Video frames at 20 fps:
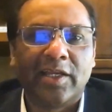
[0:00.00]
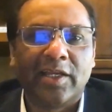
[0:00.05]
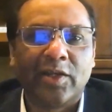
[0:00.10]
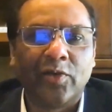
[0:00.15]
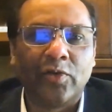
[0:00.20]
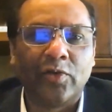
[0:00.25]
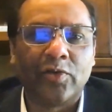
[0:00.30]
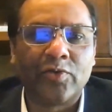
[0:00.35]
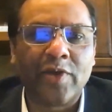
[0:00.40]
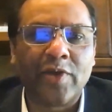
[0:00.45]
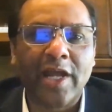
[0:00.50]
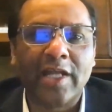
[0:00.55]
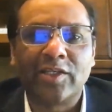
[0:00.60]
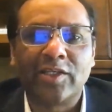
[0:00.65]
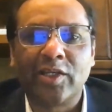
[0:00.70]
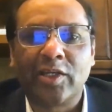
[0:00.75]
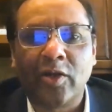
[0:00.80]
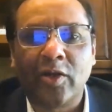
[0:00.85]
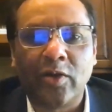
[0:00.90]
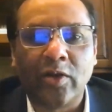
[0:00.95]
to
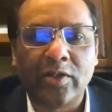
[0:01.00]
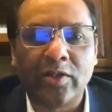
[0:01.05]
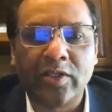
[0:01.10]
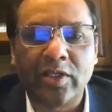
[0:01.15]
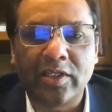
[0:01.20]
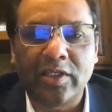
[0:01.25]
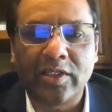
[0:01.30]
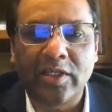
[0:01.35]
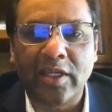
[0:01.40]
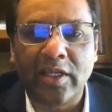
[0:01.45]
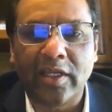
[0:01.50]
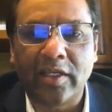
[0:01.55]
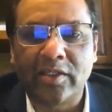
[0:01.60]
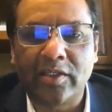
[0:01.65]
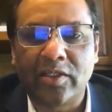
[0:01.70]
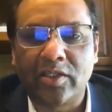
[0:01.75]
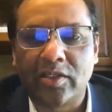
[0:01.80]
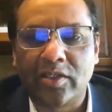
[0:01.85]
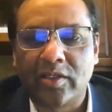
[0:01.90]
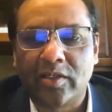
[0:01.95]
transit on
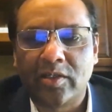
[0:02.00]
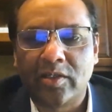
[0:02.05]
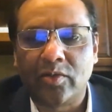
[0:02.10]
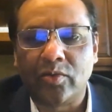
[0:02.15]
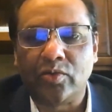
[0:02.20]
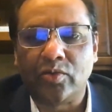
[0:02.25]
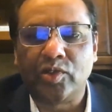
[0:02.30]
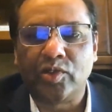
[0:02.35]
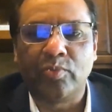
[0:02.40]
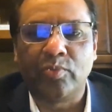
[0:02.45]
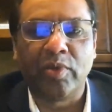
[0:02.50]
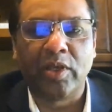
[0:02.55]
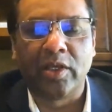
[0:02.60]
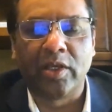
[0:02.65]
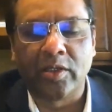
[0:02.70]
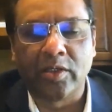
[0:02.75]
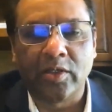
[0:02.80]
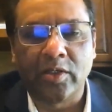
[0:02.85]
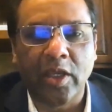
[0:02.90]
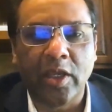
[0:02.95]
logistics, to shipping
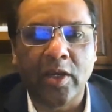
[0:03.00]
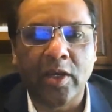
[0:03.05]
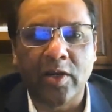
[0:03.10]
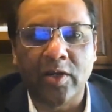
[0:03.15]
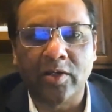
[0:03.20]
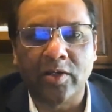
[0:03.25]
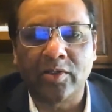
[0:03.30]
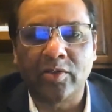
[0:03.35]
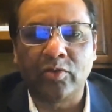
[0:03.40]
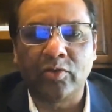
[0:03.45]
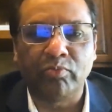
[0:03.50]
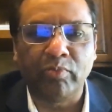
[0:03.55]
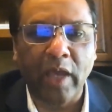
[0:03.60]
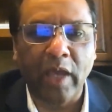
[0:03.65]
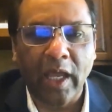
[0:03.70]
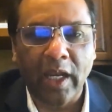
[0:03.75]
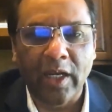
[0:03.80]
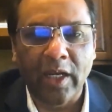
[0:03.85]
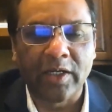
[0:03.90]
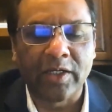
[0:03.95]
containers, to
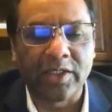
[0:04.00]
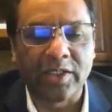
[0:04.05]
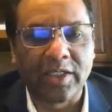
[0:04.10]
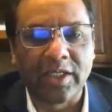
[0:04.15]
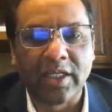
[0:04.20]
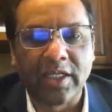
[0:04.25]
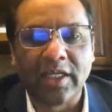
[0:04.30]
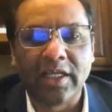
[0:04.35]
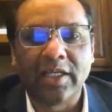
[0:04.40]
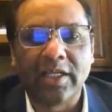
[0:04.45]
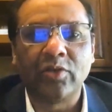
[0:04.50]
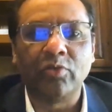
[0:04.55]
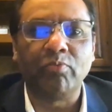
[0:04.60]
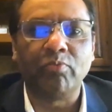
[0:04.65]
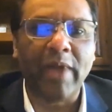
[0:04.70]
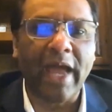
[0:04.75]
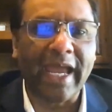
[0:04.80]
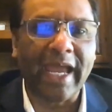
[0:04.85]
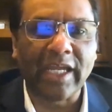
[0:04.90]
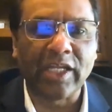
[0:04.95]
pallets, to
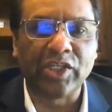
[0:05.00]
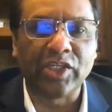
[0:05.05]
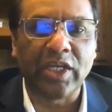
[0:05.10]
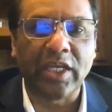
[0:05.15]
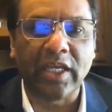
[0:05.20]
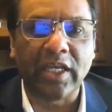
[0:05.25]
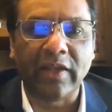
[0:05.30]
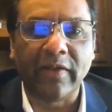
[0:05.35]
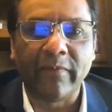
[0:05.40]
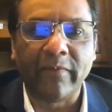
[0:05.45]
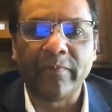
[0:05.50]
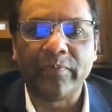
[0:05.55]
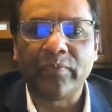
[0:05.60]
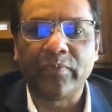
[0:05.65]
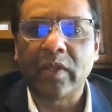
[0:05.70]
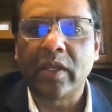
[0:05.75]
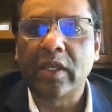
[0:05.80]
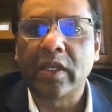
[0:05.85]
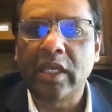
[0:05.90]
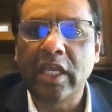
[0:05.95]
packaging,
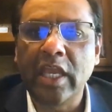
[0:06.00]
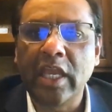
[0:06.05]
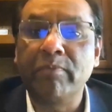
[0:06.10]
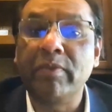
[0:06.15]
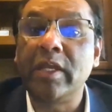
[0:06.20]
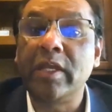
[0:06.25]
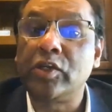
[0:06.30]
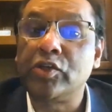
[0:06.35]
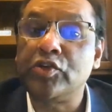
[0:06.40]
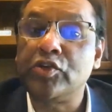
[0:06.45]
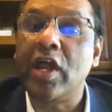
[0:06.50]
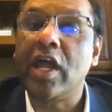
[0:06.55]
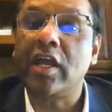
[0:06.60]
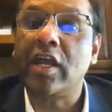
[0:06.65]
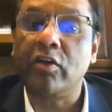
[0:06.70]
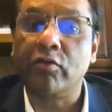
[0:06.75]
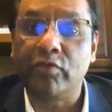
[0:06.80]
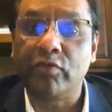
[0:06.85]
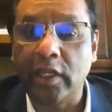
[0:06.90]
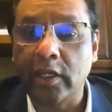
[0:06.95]
keeping
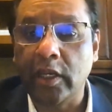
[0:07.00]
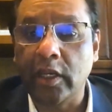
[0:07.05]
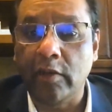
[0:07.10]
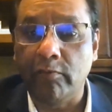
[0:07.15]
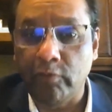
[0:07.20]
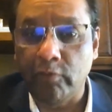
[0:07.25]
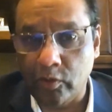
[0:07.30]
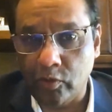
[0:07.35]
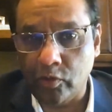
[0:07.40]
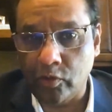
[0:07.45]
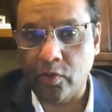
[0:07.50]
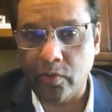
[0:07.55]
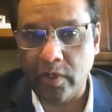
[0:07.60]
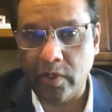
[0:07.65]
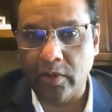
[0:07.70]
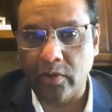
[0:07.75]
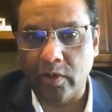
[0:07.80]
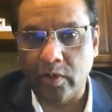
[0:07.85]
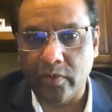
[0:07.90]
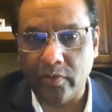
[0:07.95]
track of that
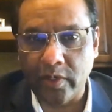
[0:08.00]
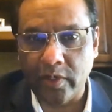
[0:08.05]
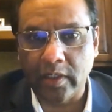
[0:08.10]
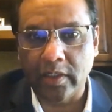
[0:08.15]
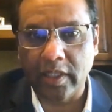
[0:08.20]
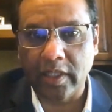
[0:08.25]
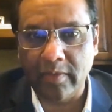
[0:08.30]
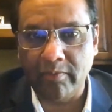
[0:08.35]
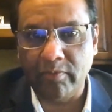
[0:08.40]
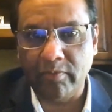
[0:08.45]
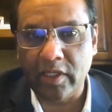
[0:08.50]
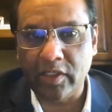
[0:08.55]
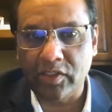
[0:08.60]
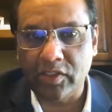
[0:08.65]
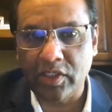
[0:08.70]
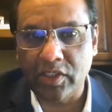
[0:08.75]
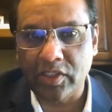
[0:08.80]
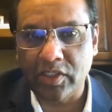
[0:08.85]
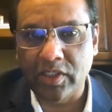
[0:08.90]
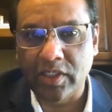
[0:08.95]
inventory on a real-time
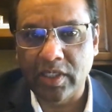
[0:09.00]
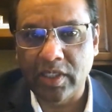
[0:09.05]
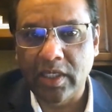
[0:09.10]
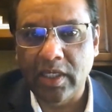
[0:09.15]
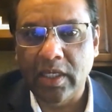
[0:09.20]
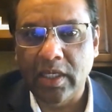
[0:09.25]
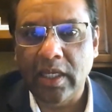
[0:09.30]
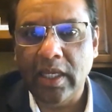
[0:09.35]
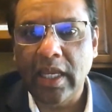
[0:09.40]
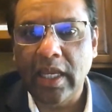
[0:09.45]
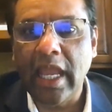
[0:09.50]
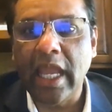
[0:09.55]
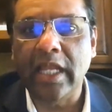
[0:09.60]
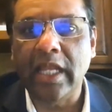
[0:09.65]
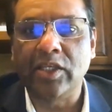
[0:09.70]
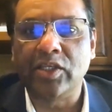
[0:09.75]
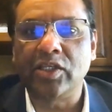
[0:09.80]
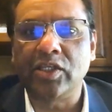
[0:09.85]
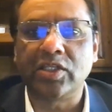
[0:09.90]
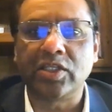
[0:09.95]
basis,
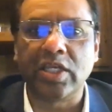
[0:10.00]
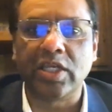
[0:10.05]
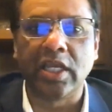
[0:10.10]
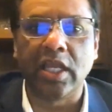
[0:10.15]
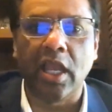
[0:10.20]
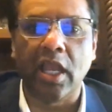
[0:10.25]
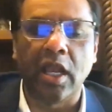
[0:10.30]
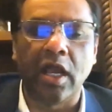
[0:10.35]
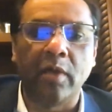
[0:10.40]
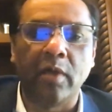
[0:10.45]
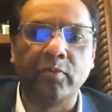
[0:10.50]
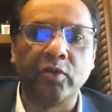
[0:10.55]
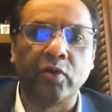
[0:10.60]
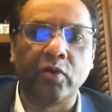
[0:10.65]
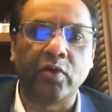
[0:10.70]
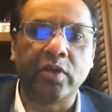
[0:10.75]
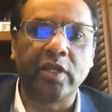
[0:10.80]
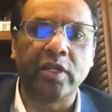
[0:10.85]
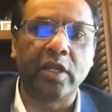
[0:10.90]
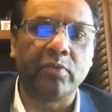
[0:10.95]
and just syncing up
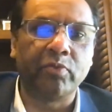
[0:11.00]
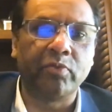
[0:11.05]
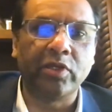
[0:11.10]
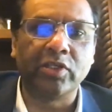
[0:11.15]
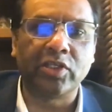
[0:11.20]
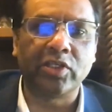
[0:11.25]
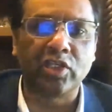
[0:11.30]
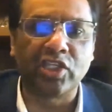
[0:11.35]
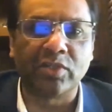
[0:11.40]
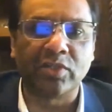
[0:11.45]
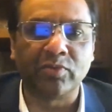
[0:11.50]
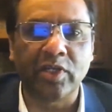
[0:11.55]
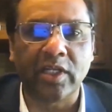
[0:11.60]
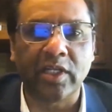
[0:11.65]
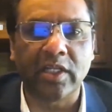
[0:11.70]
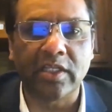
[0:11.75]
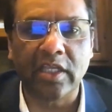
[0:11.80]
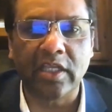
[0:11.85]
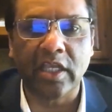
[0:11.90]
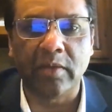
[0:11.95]
your ERP systems at
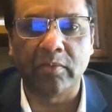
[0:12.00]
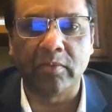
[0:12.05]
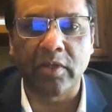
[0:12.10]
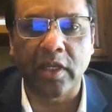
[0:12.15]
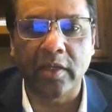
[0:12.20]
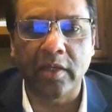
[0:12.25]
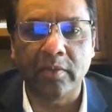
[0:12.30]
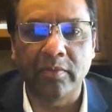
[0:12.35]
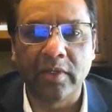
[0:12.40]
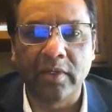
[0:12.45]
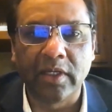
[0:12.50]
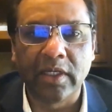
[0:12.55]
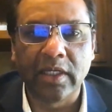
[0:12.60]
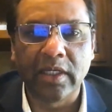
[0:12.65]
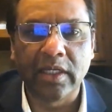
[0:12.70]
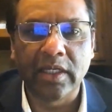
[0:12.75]
the same time.